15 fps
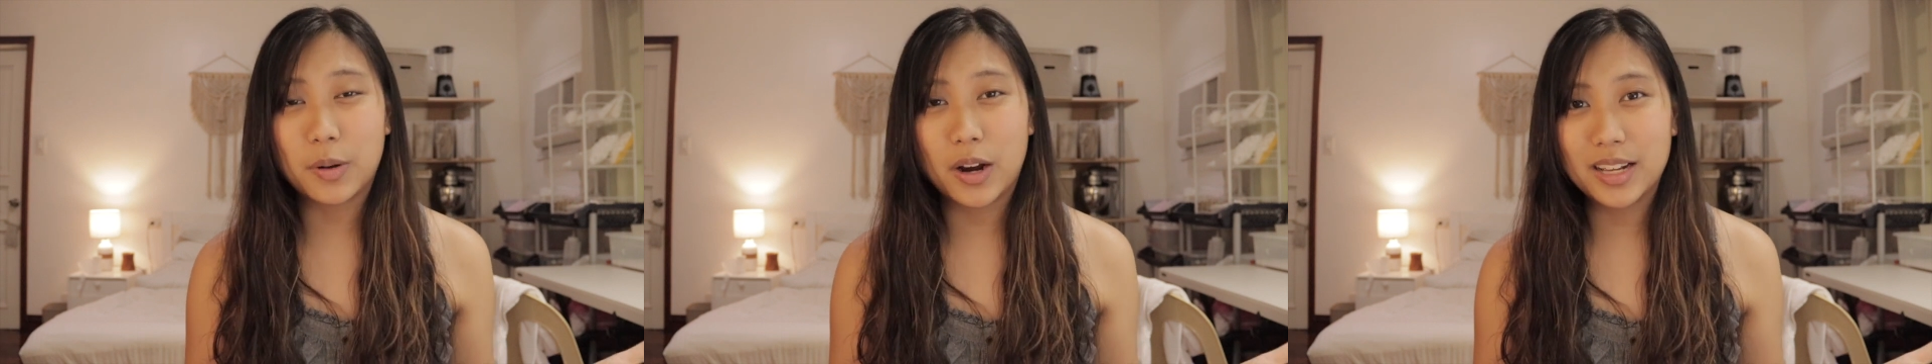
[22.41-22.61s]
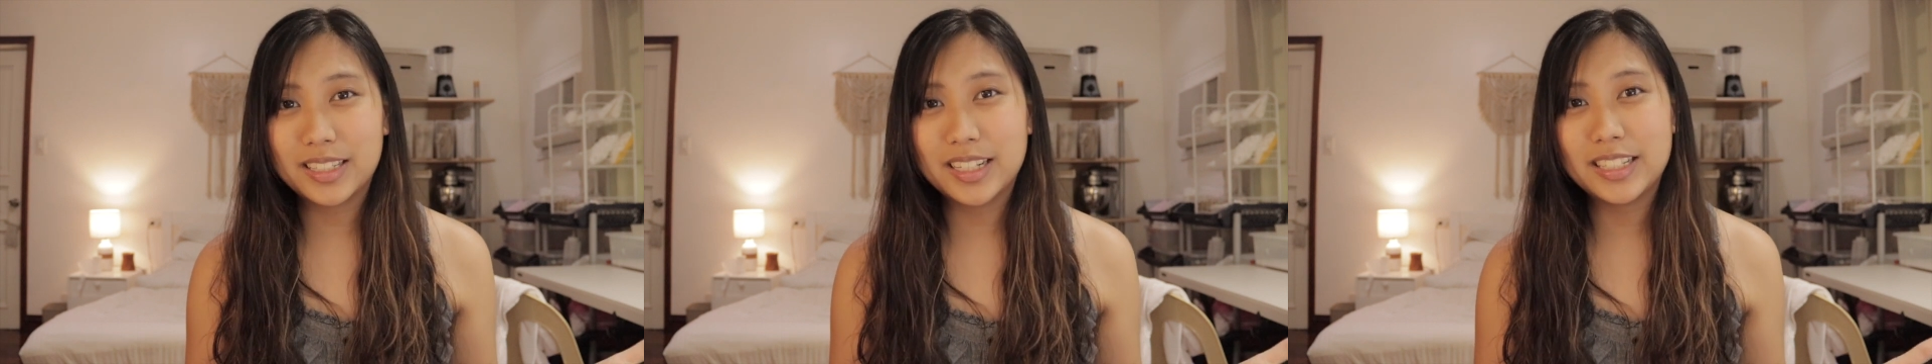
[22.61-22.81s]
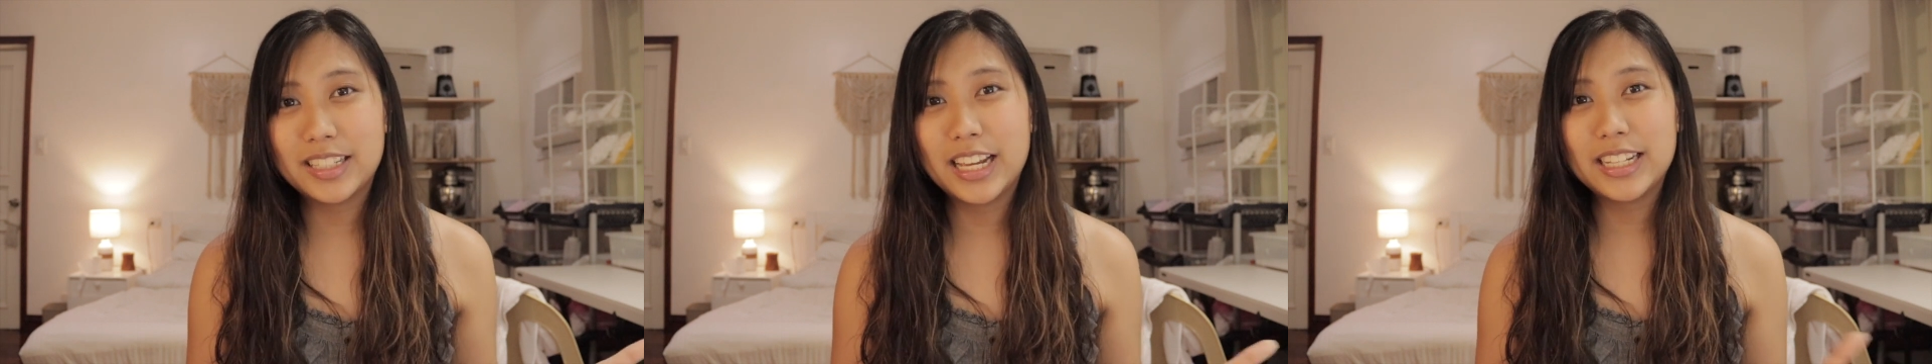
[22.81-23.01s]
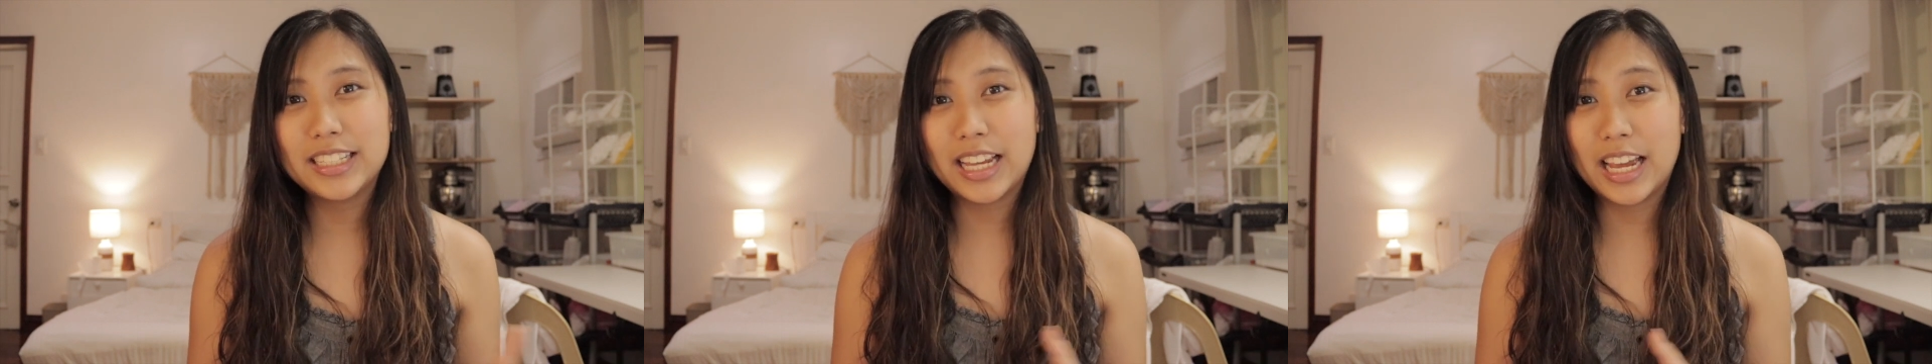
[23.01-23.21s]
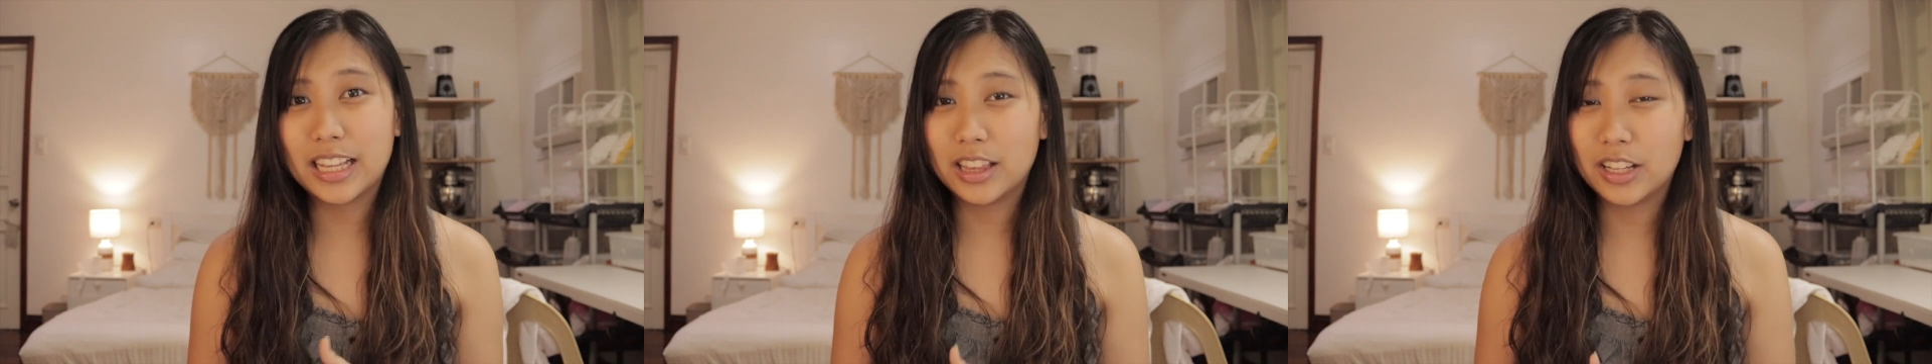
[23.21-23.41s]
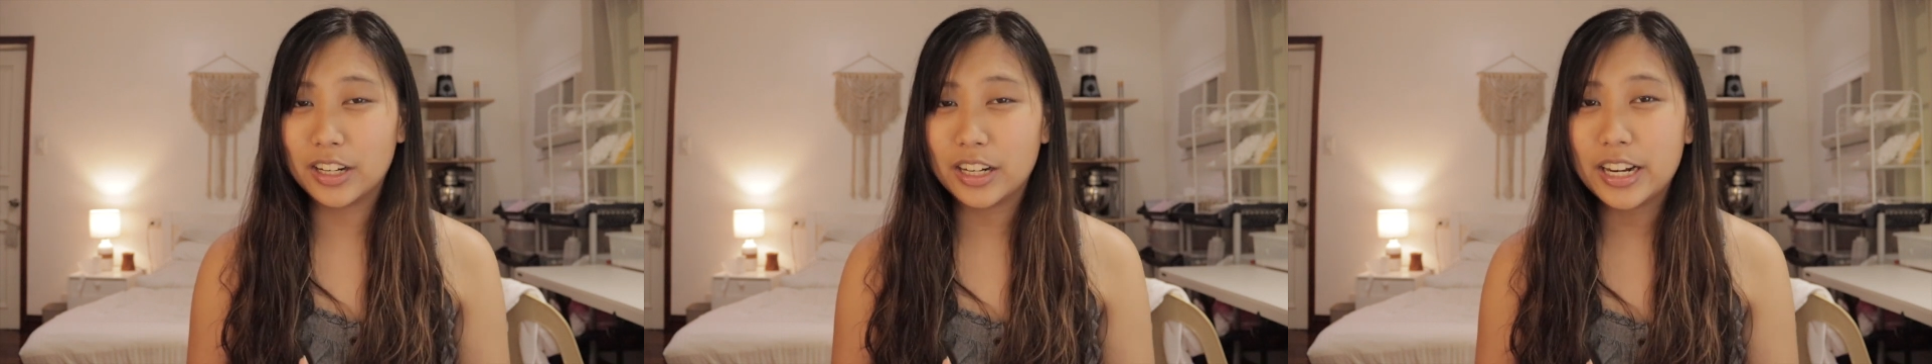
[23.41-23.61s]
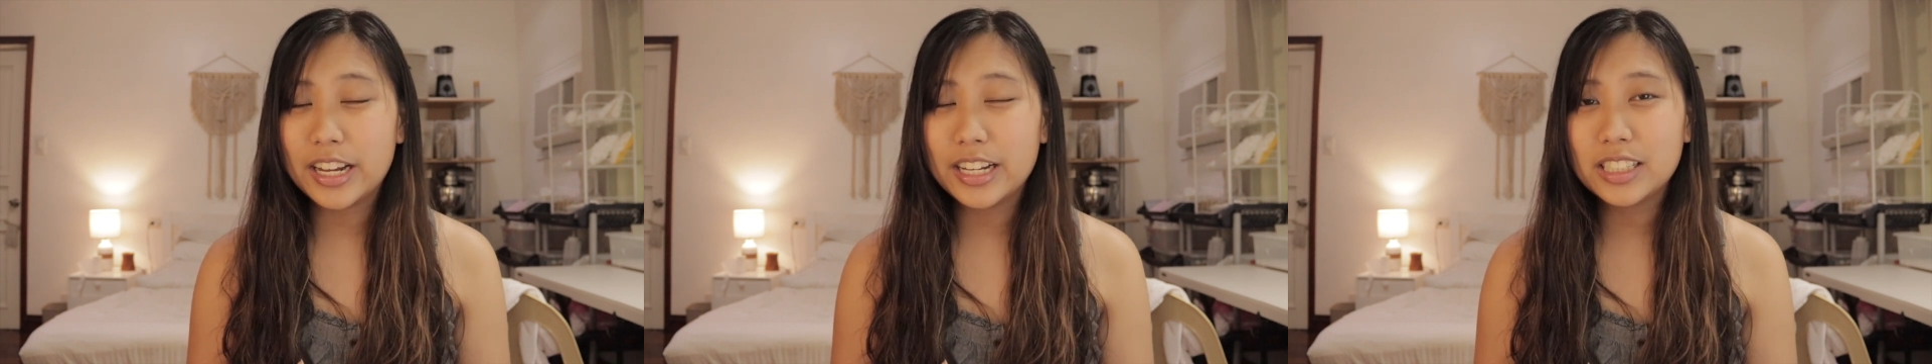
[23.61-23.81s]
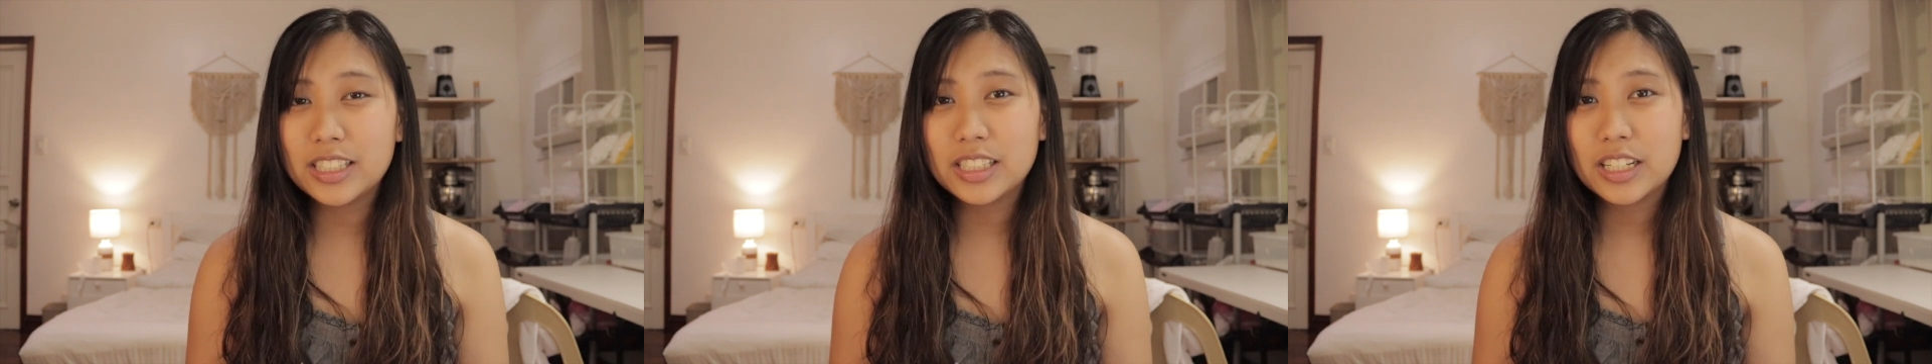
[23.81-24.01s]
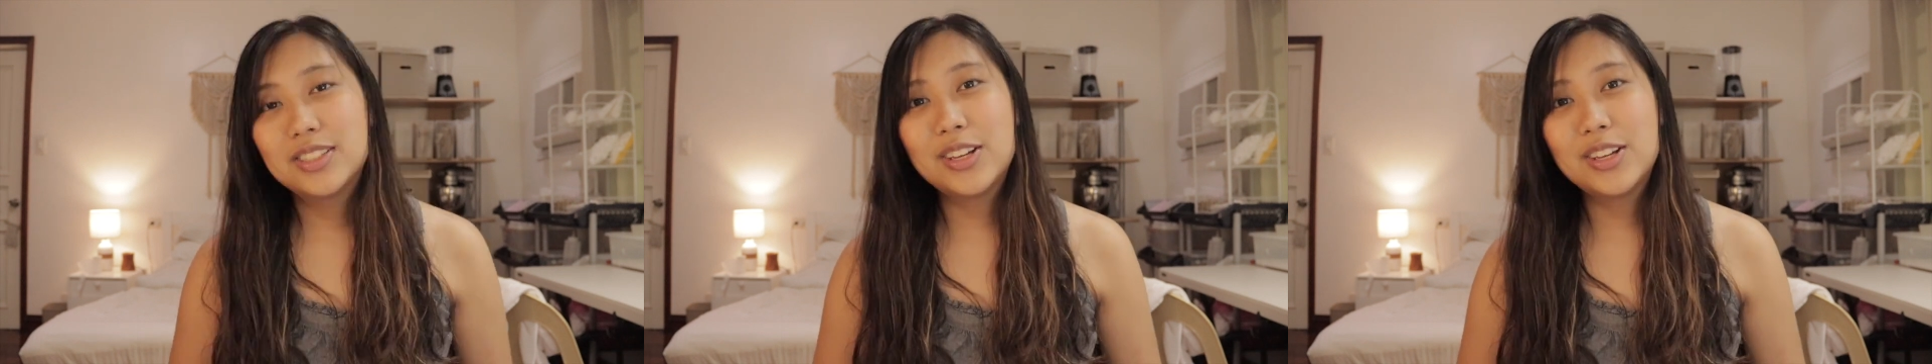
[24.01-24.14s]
processes and learnings.